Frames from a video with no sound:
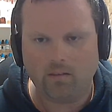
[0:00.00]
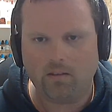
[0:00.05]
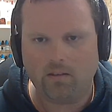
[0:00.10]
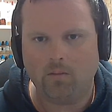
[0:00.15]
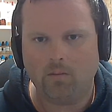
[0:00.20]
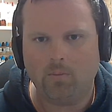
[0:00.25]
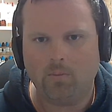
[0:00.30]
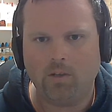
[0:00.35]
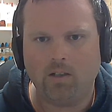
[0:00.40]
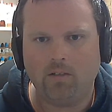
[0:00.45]

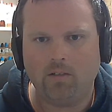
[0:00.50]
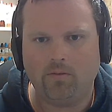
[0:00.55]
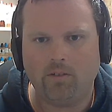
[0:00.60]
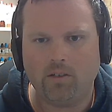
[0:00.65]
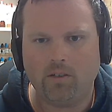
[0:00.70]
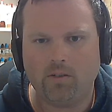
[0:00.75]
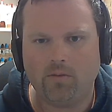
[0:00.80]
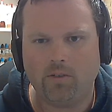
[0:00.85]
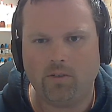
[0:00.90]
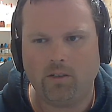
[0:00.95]
Capella
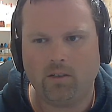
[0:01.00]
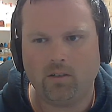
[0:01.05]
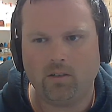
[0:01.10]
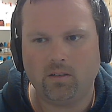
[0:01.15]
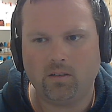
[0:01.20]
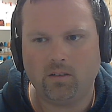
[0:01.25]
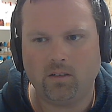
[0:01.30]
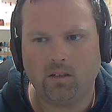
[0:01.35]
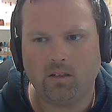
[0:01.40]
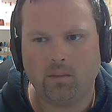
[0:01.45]
French Vanilla
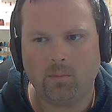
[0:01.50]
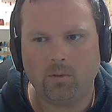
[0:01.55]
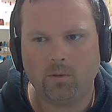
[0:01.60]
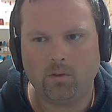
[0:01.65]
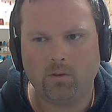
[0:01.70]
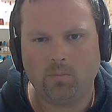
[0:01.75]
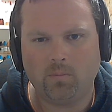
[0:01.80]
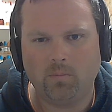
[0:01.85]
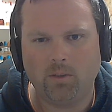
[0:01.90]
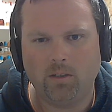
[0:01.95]
could
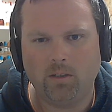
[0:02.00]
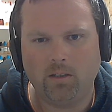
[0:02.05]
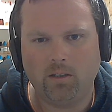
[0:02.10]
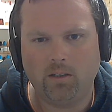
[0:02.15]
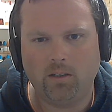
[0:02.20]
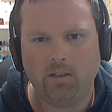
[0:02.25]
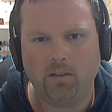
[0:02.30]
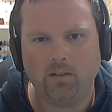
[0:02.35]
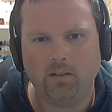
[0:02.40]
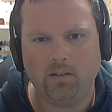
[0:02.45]
almost be
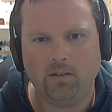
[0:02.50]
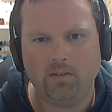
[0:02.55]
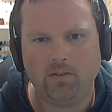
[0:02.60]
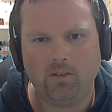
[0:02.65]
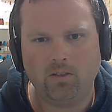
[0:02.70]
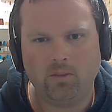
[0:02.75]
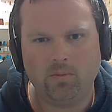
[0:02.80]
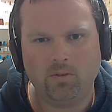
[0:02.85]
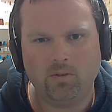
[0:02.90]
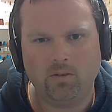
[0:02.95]
a
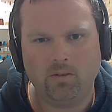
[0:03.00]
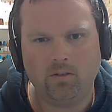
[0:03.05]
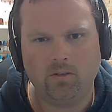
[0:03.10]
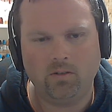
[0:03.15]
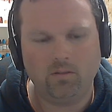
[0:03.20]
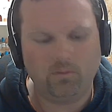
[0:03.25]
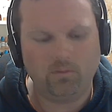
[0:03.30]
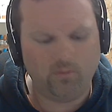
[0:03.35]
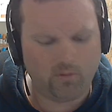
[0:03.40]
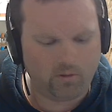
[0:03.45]

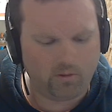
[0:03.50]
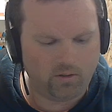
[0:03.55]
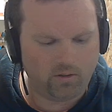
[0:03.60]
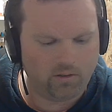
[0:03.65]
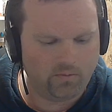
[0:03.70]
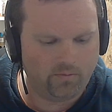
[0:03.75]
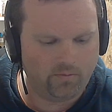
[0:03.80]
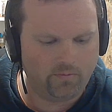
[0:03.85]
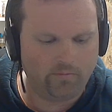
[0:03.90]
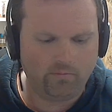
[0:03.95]
substitute for it
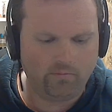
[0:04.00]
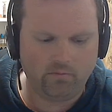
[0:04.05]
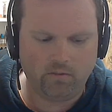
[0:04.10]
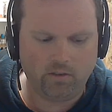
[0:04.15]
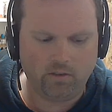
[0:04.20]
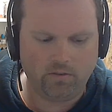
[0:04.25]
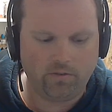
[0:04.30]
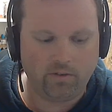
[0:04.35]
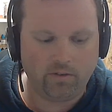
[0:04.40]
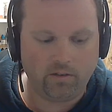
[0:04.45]

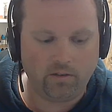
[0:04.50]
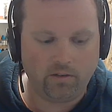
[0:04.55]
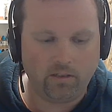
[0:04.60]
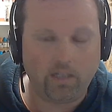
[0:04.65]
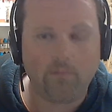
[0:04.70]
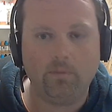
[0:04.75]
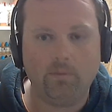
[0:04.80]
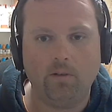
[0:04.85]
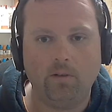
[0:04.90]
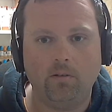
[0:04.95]
if you
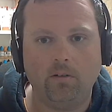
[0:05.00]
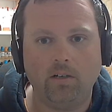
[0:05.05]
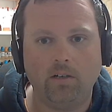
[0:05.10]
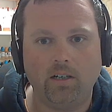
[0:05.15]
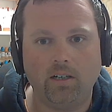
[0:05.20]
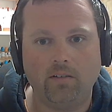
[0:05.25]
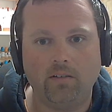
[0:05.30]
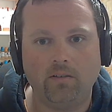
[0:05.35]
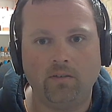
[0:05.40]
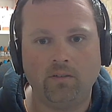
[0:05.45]
happen to run
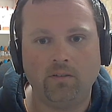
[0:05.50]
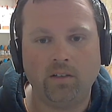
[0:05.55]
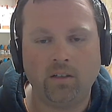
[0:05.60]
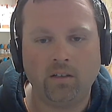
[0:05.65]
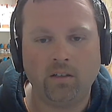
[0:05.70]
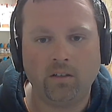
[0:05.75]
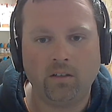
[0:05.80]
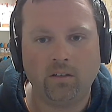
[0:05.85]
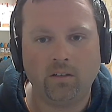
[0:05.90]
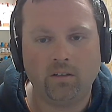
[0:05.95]
out of
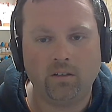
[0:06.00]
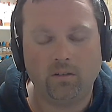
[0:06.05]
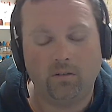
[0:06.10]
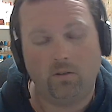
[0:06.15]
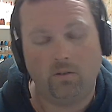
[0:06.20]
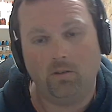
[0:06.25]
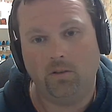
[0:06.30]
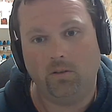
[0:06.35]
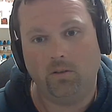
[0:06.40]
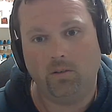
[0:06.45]

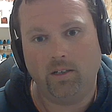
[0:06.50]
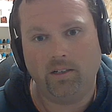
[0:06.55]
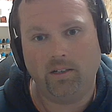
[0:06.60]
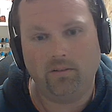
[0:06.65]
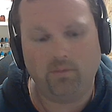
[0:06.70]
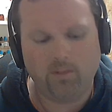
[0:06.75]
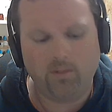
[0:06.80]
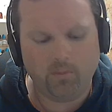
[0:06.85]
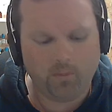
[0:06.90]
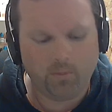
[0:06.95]
or don't have
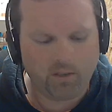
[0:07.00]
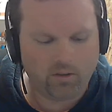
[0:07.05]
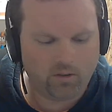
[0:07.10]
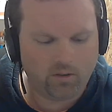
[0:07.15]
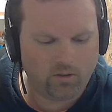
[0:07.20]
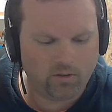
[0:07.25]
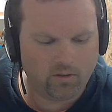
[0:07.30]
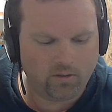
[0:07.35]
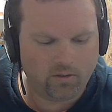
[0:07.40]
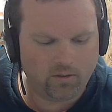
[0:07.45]
Capella
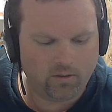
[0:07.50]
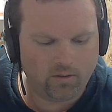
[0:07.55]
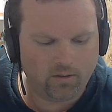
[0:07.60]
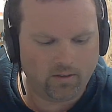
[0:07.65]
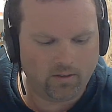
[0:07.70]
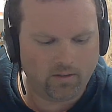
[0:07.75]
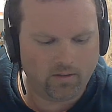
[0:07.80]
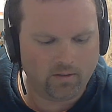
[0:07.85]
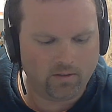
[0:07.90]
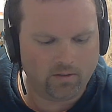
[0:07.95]
Sugar Cookie,
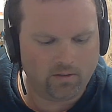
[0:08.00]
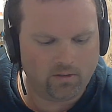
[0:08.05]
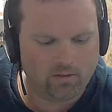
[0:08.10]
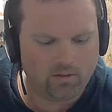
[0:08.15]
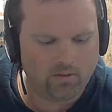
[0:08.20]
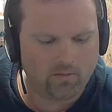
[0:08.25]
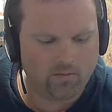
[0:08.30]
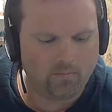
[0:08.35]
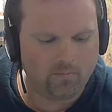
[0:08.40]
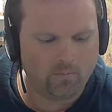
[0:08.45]

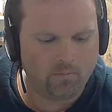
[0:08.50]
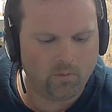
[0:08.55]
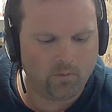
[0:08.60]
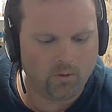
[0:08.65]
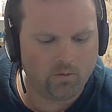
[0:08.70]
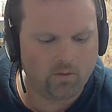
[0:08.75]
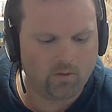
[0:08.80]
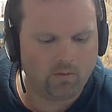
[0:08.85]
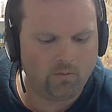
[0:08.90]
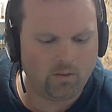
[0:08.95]
because
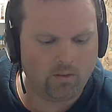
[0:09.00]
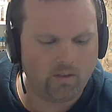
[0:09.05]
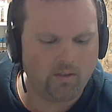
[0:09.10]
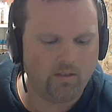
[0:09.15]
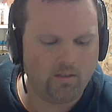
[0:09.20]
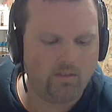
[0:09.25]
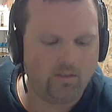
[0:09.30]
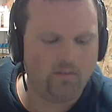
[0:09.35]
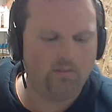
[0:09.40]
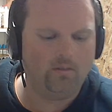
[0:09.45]
mostly what I
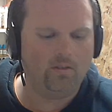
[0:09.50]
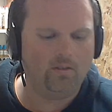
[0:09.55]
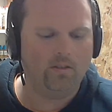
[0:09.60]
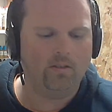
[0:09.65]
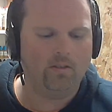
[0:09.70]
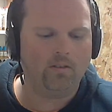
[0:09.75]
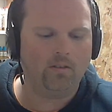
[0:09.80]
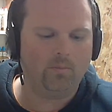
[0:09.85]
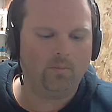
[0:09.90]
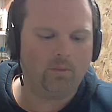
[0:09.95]
get is
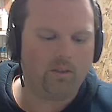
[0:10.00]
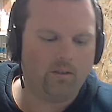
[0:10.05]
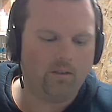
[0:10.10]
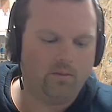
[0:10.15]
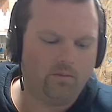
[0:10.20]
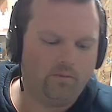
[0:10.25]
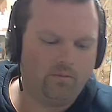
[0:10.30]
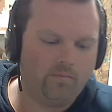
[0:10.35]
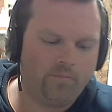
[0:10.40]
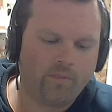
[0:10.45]
Capella
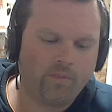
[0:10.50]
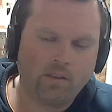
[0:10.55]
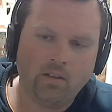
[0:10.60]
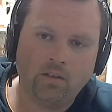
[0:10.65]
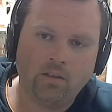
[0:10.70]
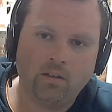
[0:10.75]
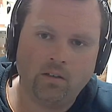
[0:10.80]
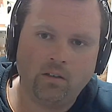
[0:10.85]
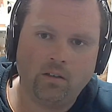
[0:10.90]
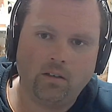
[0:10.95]

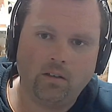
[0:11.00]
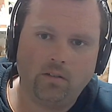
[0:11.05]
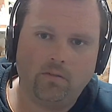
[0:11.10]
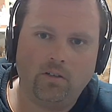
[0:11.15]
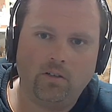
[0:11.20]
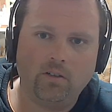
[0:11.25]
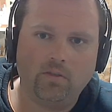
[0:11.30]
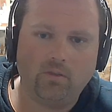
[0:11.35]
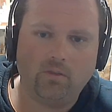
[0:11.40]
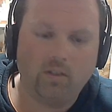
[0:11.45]

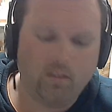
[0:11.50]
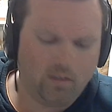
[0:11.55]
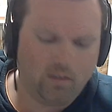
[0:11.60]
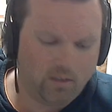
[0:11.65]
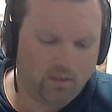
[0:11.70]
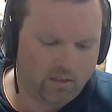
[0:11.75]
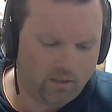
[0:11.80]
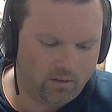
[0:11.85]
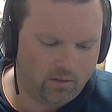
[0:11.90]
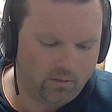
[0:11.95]
French
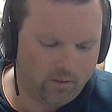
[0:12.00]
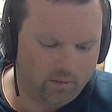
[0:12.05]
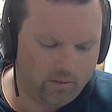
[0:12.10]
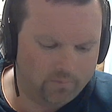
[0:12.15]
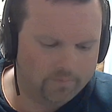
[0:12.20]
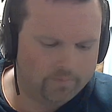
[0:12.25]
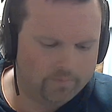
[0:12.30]
Vanilla out of it.